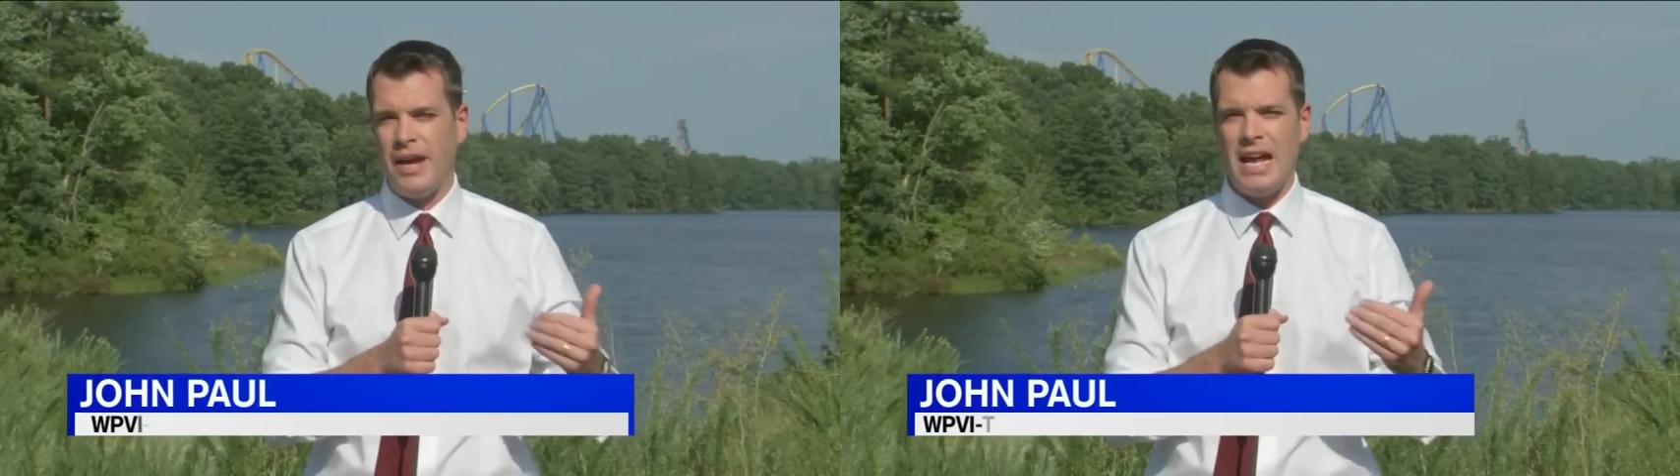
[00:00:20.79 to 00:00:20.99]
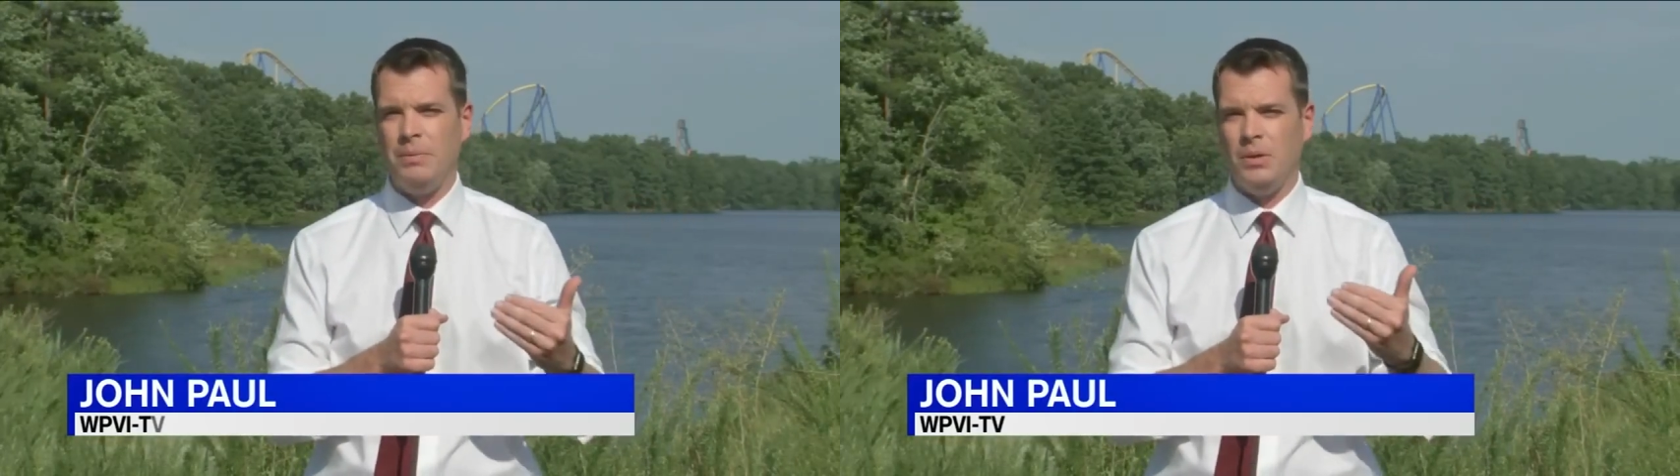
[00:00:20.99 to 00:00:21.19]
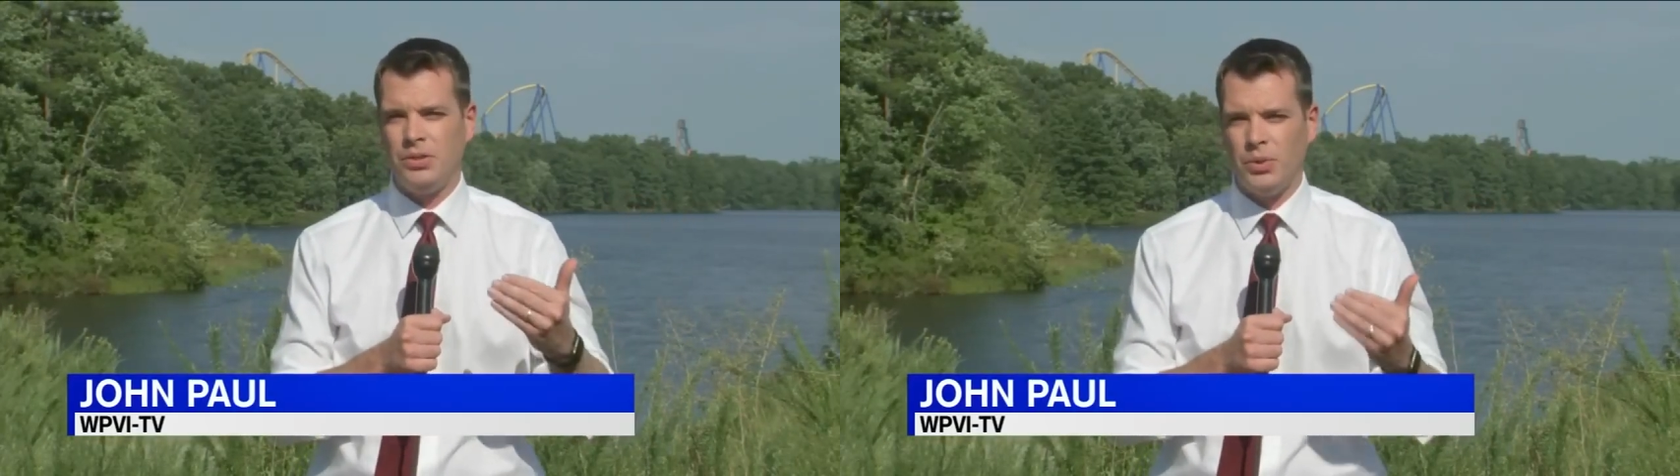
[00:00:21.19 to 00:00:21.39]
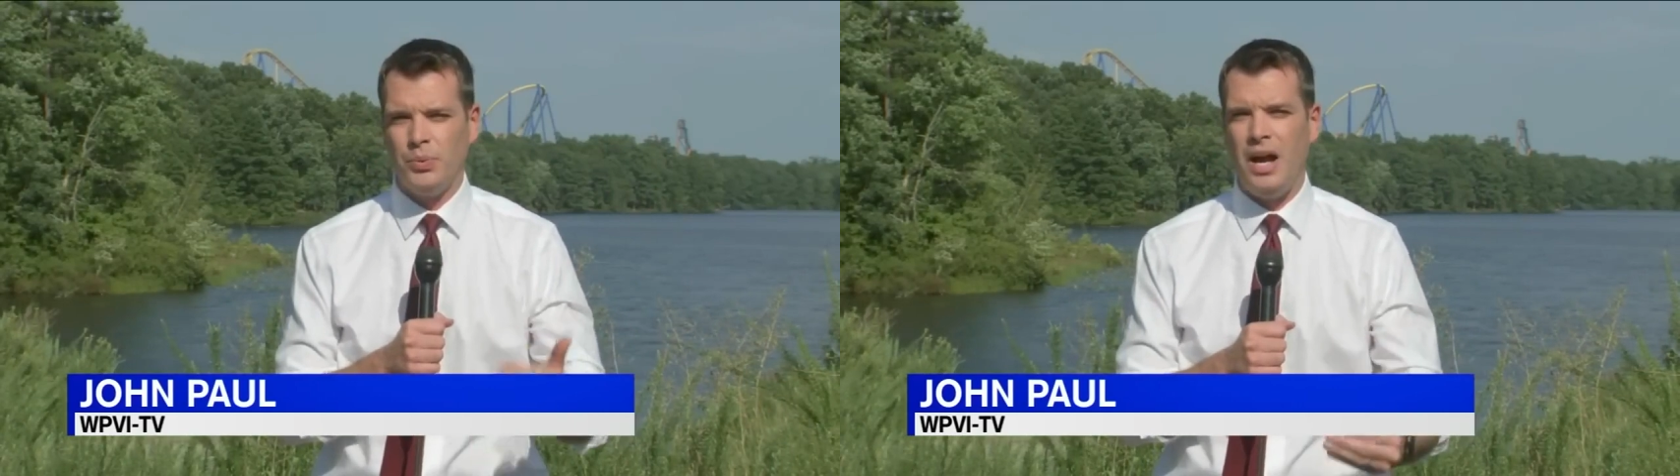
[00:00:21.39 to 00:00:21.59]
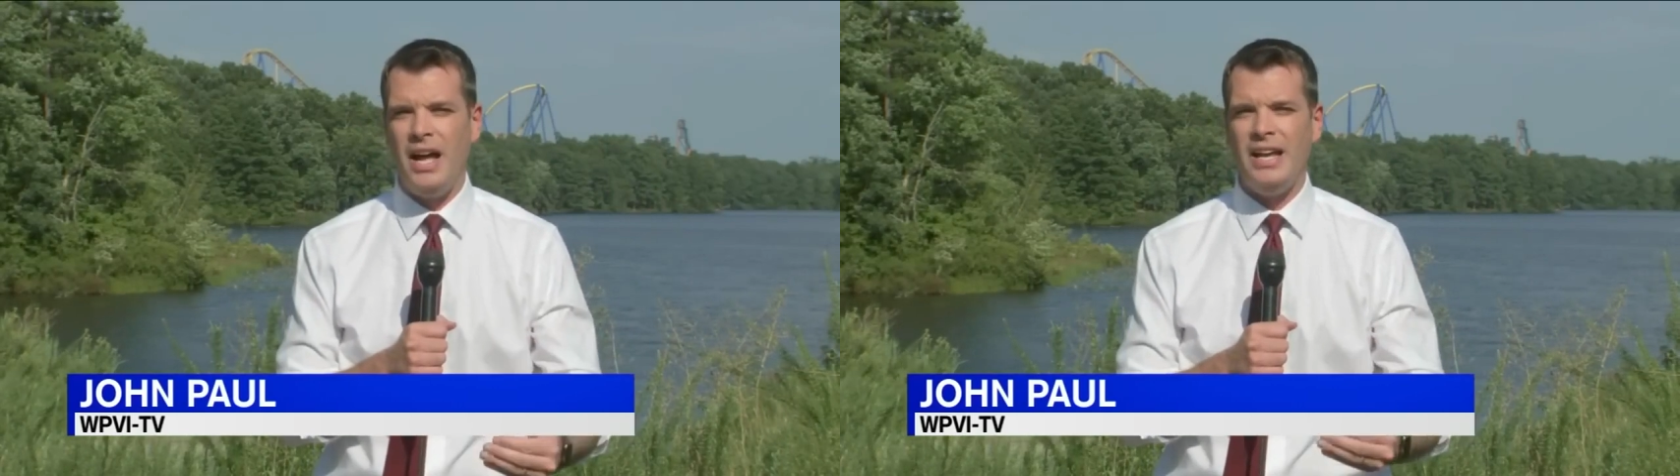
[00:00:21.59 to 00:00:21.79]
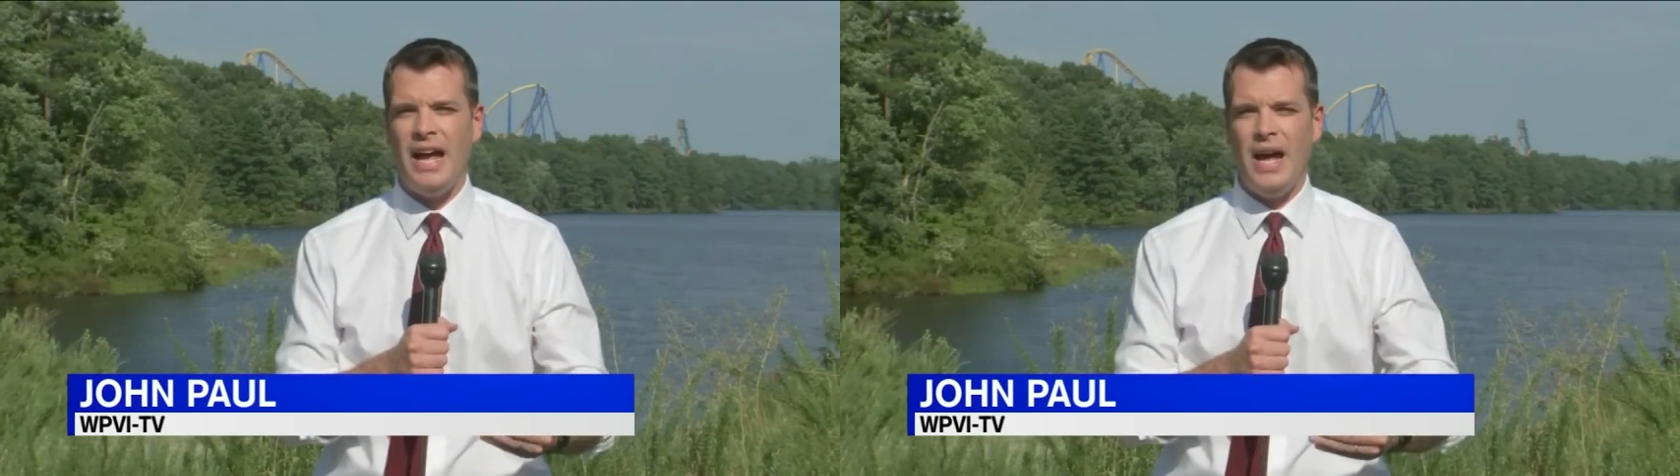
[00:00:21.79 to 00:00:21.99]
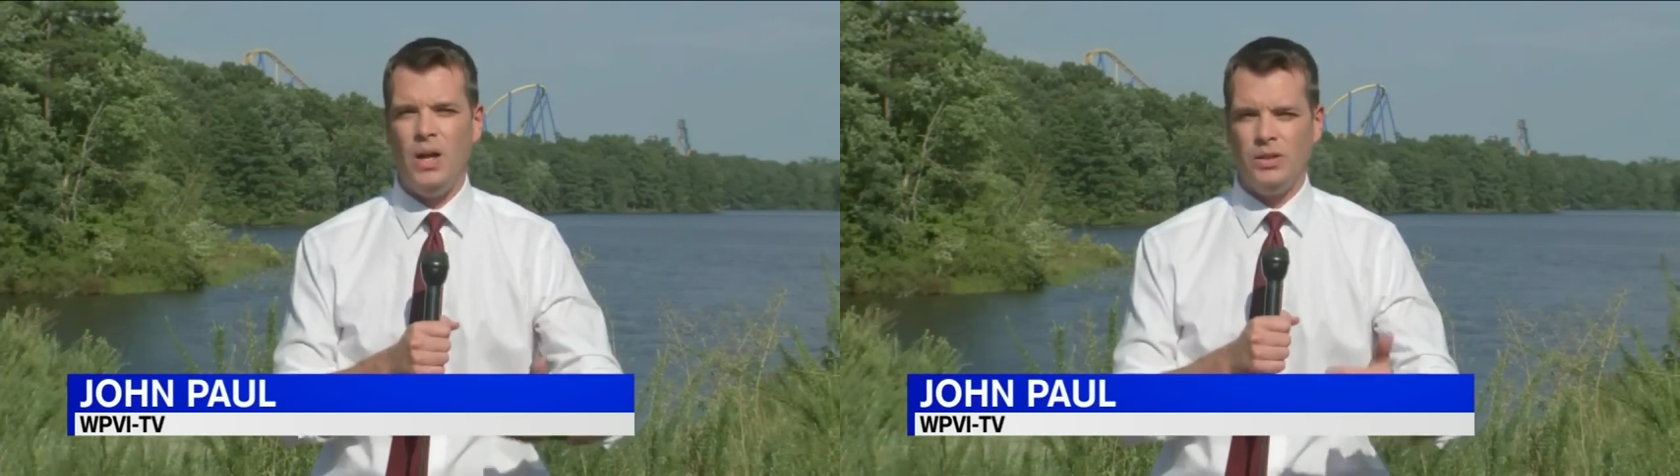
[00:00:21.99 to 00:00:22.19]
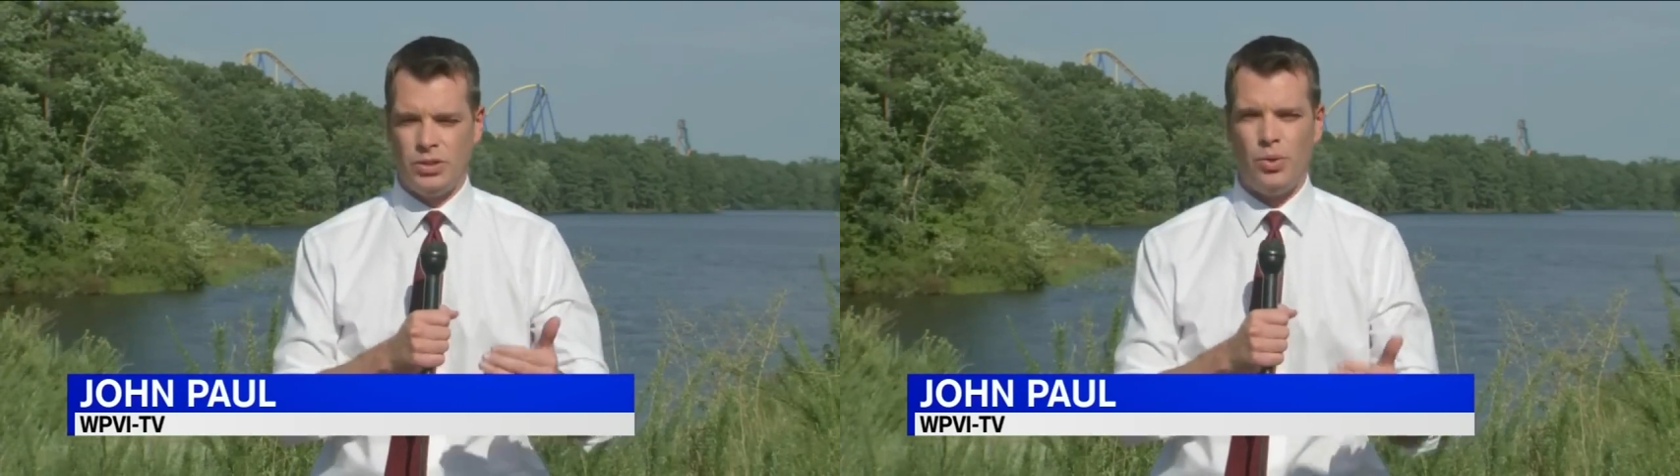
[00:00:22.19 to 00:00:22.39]
able to ride
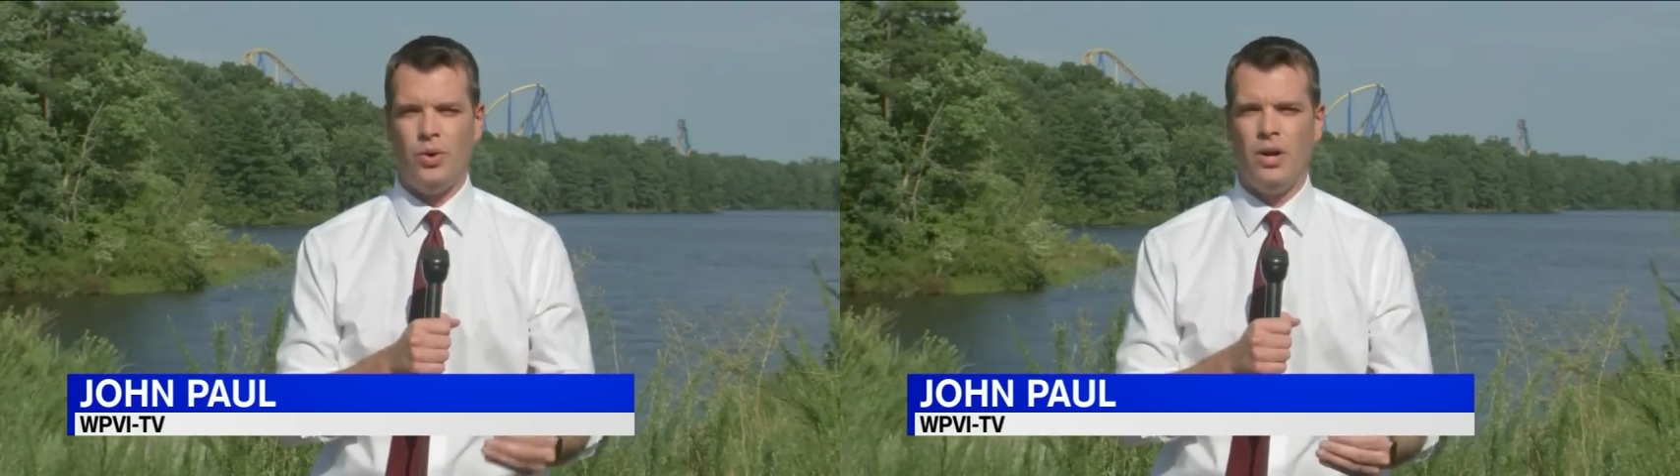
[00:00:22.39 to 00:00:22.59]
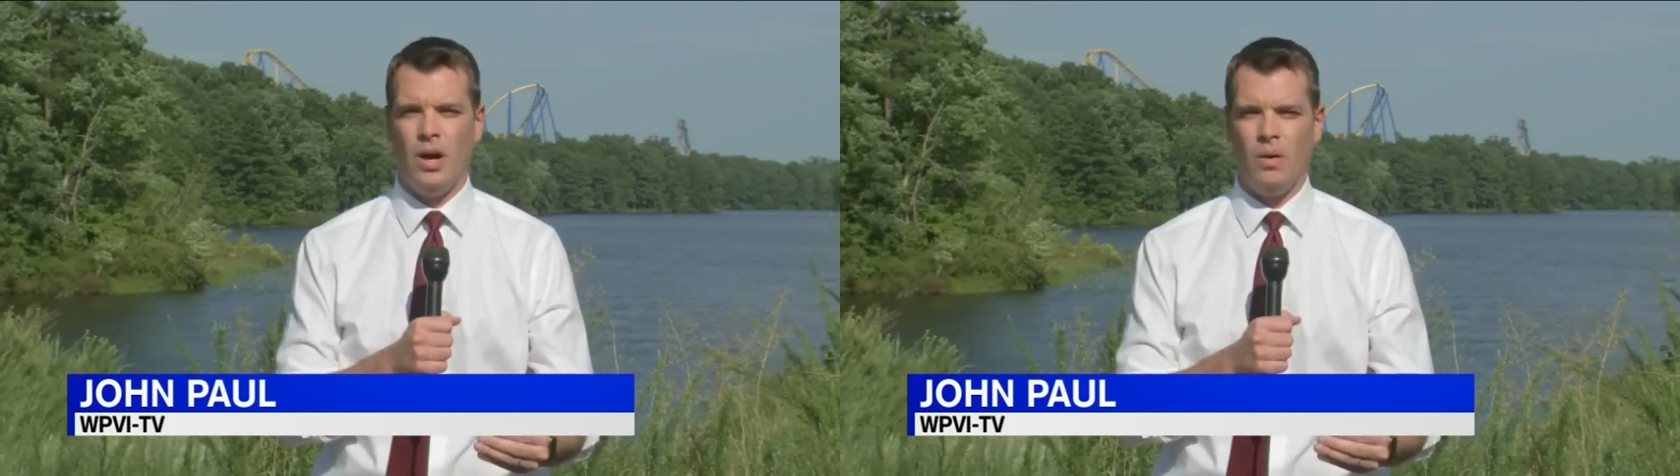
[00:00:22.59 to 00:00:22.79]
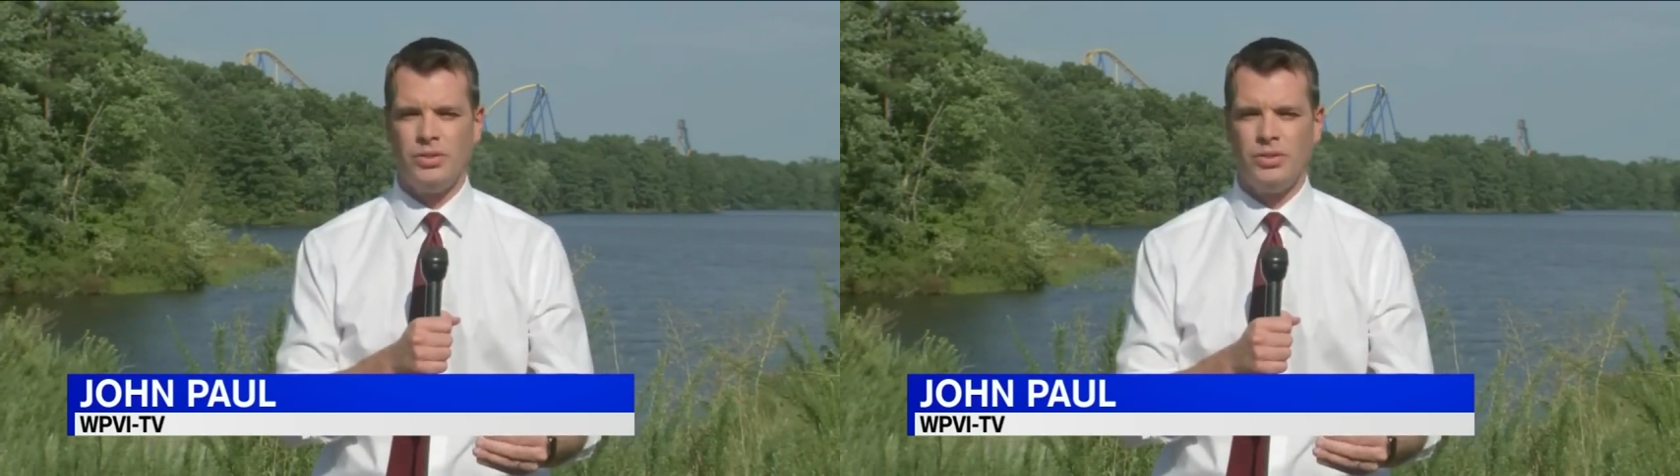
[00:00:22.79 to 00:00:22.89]
El Toro.